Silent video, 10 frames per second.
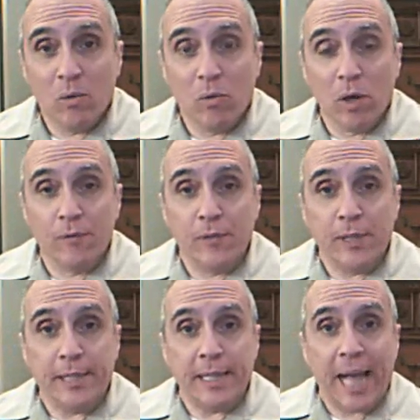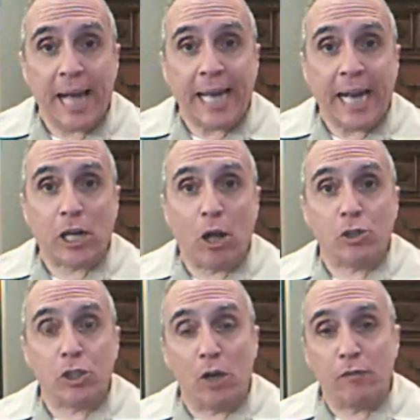Well, if you did not get
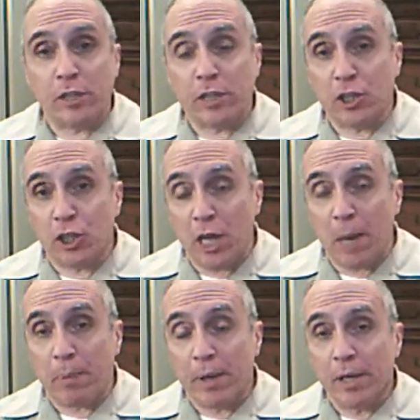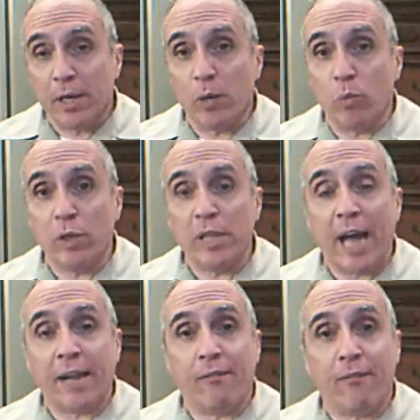close enough to the ship, it would
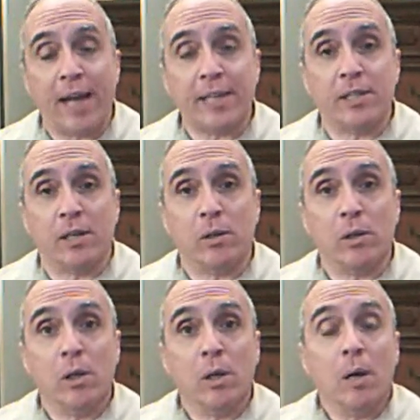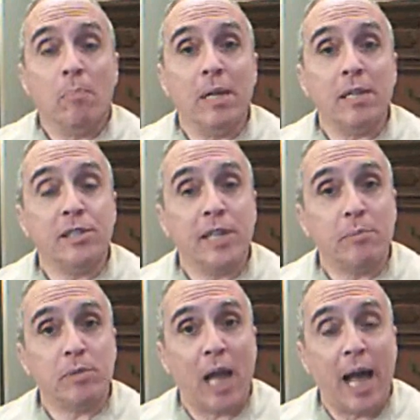not affect you. But it
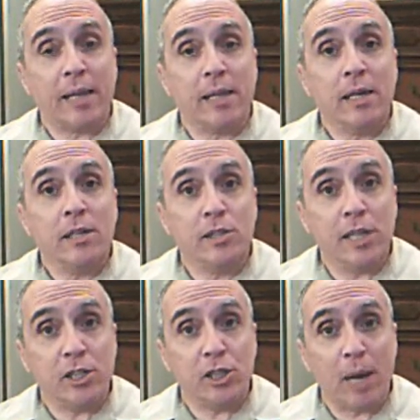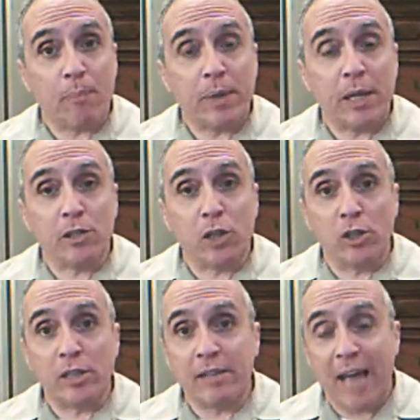seems like Sea Shepherd has
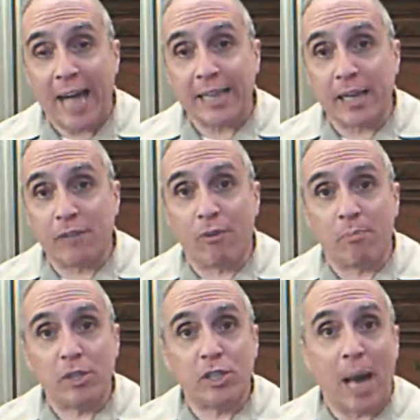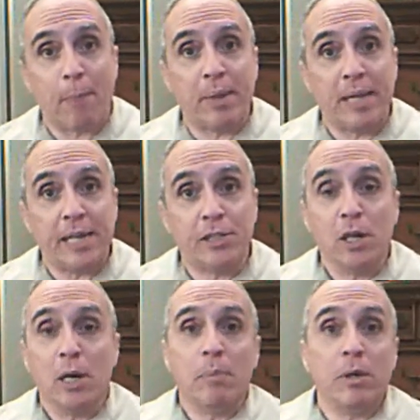learned the tactic from the
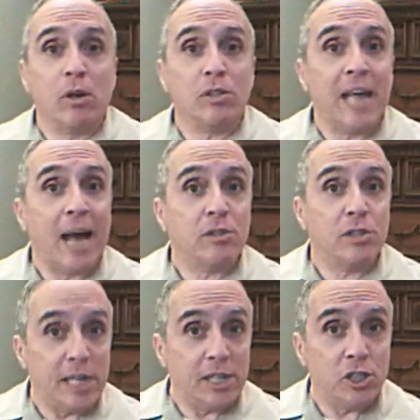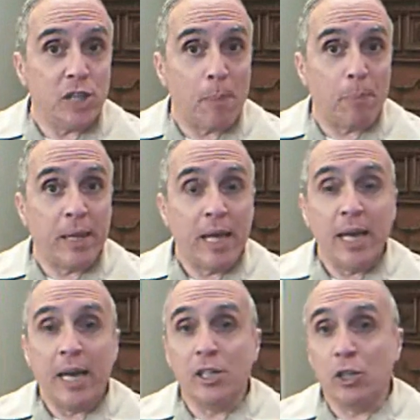Japanese because now Sea Shepherd
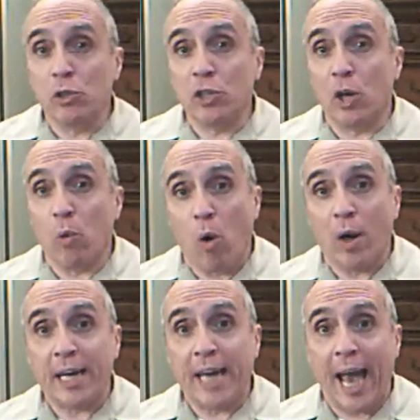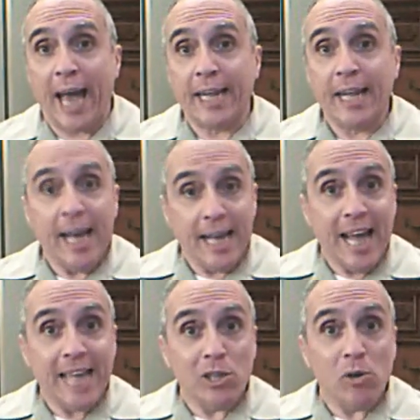is using a water cannon, and
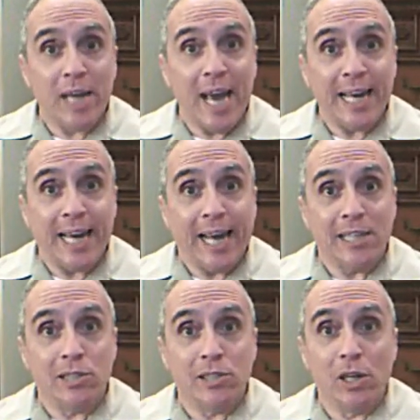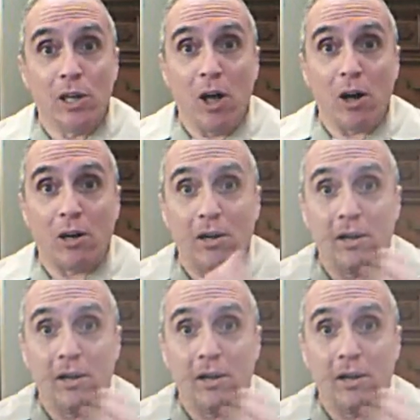that's okay, kids. Look!